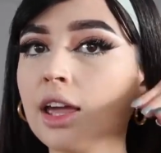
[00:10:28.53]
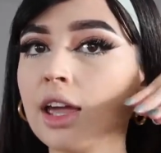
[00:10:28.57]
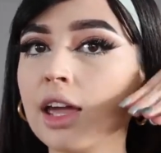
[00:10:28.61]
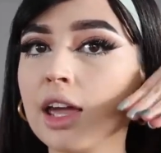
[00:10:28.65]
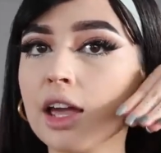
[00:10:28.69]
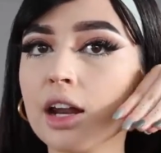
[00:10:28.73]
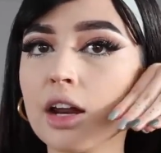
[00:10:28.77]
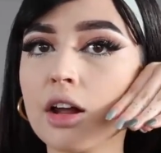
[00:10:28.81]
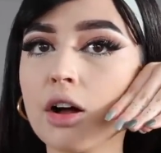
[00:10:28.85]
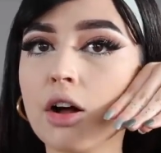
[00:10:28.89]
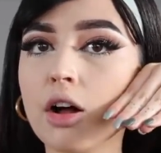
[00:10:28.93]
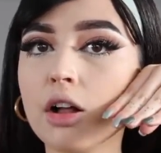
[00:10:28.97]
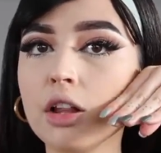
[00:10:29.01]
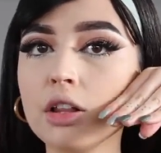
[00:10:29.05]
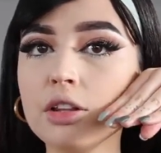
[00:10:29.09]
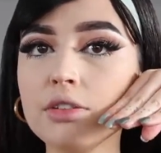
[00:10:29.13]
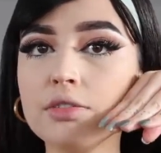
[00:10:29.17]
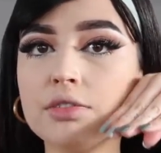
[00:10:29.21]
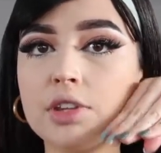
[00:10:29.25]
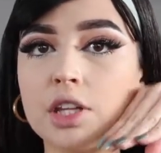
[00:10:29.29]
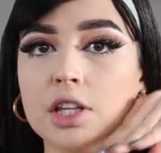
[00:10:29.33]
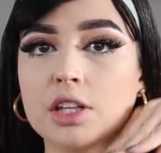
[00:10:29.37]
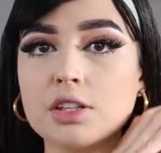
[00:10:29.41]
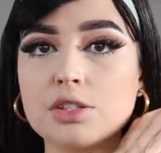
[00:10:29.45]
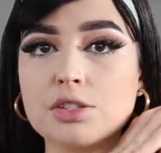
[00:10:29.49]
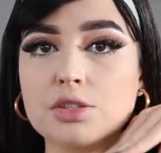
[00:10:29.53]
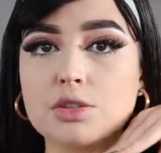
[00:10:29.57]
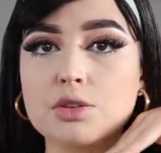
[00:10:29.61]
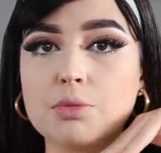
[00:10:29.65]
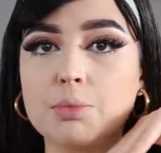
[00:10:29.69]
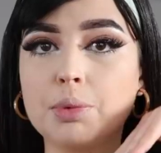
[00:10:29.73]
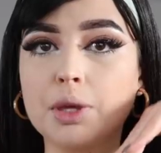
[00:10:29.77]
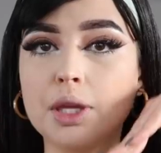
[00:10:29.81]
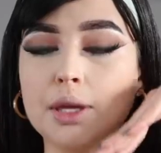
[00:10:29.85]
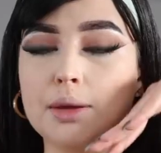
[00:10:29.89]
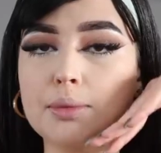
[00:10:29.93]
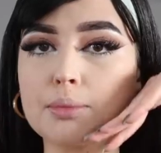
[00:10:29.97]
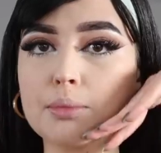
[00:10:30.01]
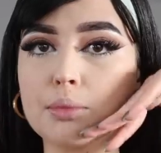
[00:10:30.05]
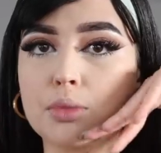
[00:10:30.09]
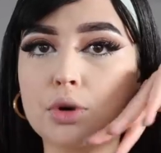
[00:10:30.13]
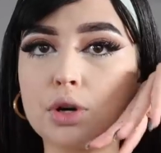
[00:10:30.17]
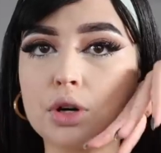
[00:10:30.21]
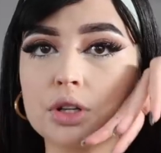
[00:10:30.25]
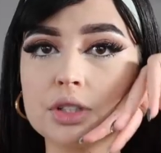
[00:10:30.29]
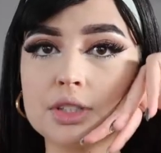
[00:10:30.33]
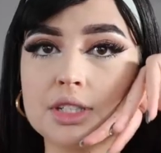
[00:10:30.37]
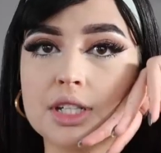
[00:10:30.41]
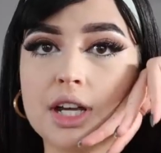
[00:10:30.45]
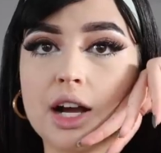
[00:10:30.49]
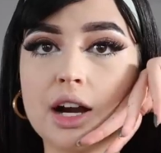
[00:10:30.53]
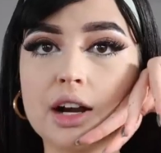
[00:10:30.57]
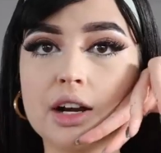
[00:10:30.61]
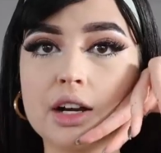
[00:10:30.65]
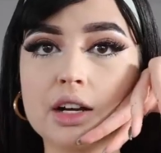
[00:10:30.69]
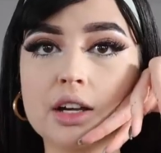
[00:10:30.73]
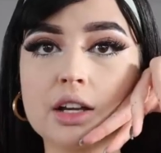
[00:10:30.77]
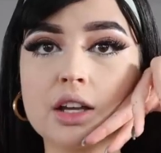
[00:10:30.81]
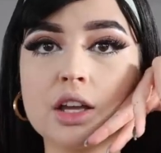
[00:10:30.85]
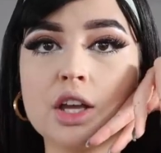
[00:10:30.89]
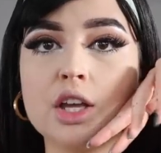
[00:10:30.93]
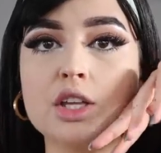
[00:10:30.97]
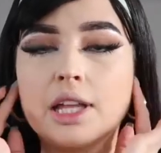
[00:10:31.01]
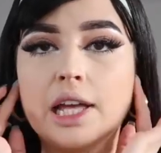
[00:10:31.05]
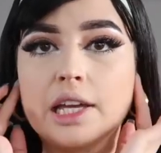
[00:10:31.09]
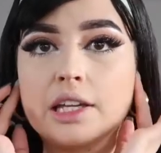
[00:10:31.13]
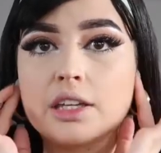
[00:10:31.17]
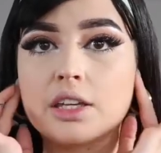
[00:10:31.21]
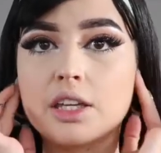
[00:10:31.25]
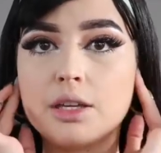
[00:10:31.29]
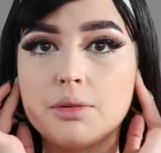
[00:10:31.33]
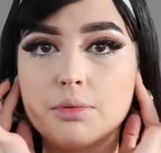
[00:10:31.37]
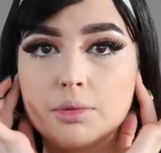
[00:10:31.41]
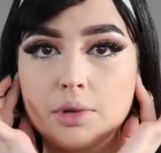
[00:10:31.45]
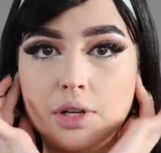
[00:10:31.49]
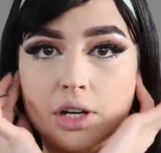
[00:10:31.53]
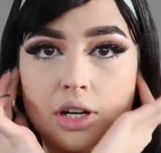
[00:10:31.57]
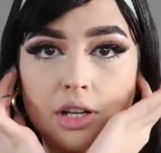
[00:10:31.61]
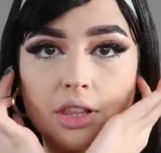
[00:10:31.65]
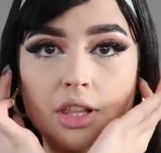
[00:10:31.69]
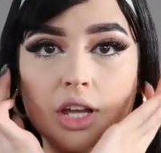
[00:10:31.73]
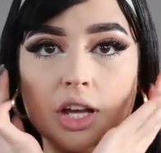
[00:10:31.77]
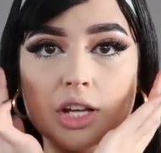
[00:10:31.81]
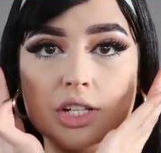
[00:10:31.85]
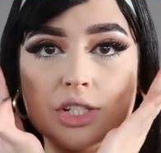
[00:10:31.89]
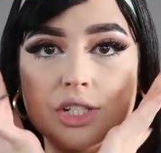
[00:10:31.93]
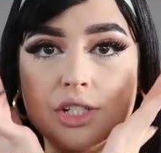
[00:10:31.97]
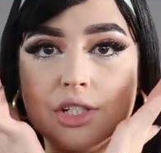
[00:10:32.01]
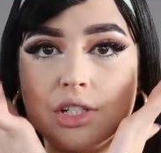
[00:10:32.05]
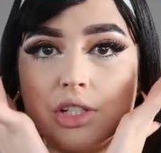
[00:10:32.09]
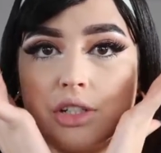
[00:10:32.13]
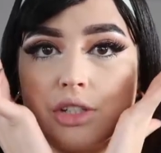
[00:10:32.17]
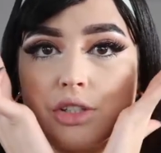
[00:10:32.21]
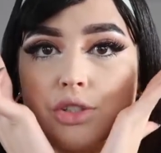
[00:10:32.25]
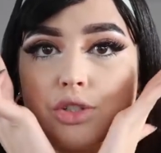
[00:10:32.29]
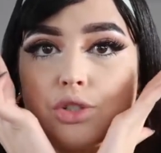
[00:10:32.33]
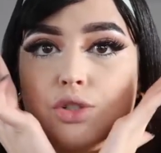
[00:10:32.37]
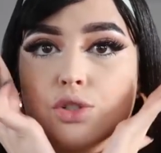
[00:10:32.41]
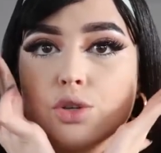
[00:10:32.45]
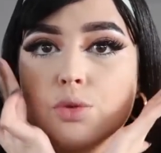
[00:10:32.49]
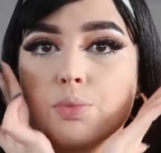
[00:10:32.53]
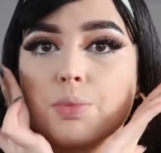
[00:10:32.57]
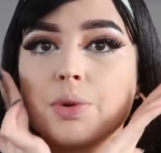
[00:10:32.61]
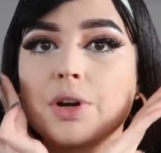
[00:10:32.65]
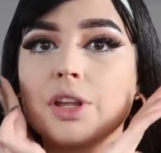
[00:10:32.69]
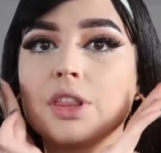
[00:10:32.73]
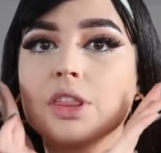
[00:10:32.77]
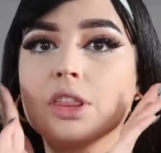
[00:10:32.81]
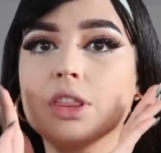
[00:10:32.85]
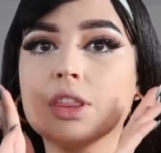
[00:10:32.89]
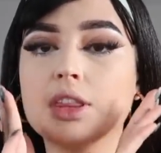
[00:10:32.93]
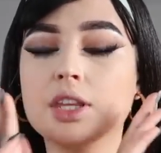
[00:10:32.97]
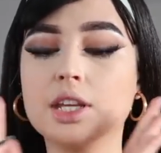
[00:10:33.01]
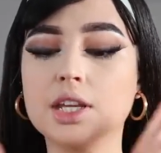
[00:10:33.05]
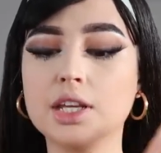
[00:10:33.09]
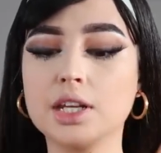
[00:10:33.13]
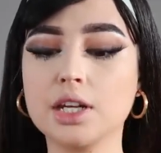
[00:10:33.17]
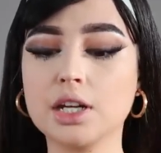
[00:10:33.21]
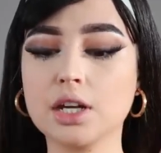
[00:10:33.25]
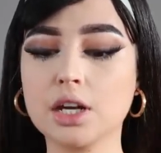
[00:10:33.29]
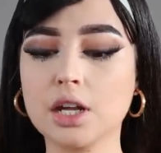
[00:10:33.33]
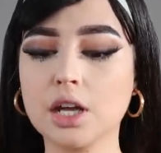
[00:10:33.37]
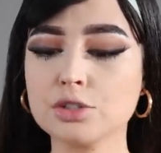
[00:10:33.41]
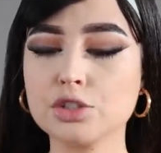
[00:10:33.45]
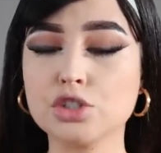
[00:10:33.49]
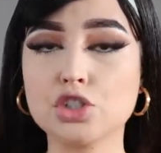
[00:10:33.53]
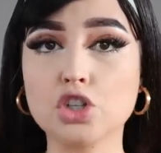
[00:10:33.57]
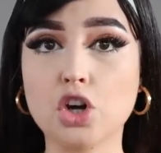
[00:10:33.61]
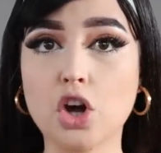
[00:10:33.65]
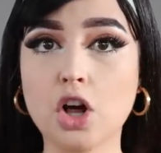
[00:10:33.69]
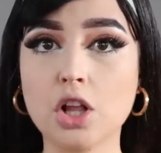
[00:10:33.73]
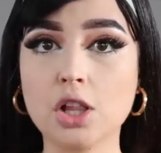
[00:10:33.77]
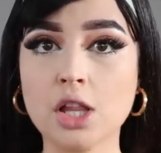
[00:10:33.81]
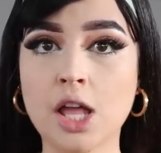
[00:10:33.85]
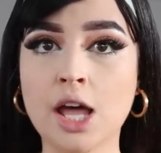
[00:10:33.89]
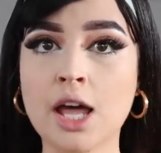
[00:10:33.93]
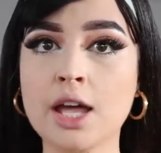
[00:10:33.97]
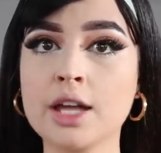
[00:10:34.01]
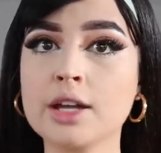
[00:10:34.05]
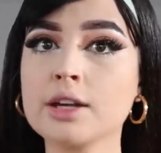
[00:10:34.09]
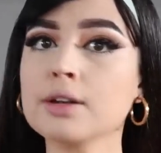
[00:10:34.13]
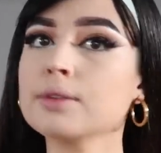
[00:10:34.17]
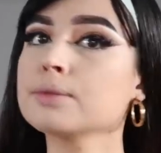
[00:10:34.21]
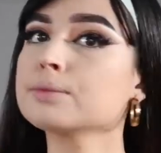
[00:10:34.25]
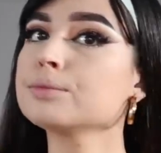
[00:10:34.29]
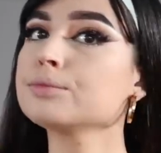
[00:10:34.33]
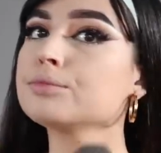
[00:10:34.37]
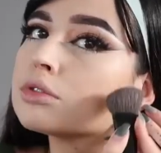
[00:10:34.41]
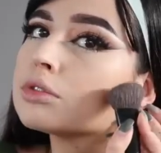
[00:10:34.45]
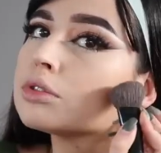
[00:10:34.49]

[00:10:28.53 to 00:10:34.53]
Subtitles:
and all of this to be more dark, like Kim Kardashian's super thin jawline.